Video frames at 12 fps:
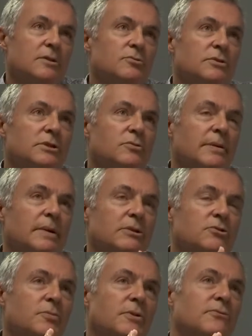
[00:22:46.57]
to describe
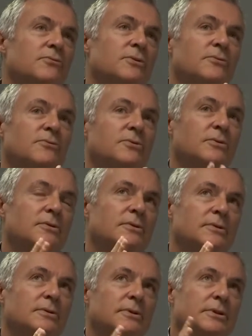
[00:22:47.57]
entropy
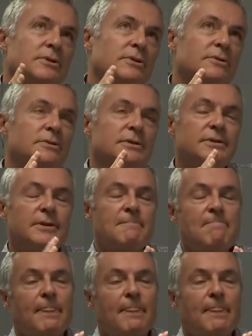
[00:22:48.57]
for the listeners is,